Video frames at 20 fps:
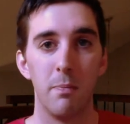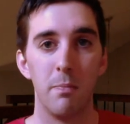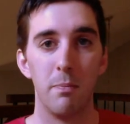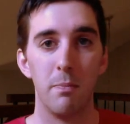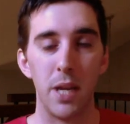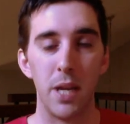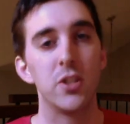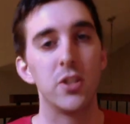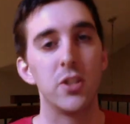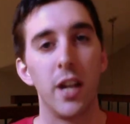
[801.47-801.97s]

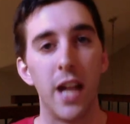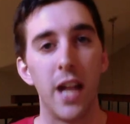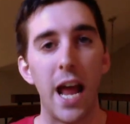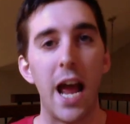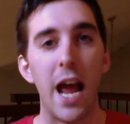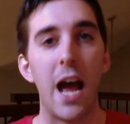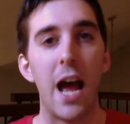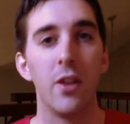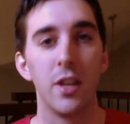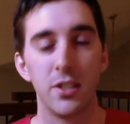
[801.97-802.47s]
based on
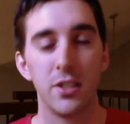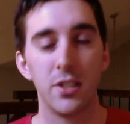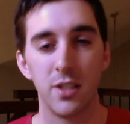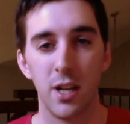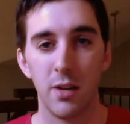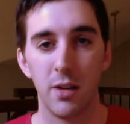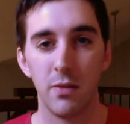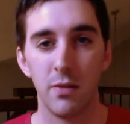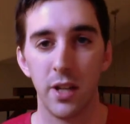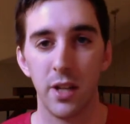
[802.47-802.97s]
how they
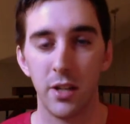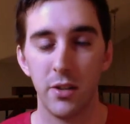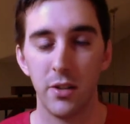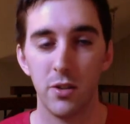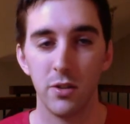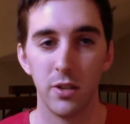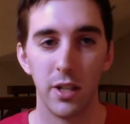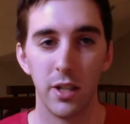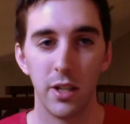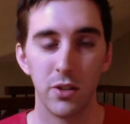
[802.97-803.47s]
sign up for that
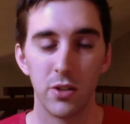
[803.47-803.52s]
newsletter?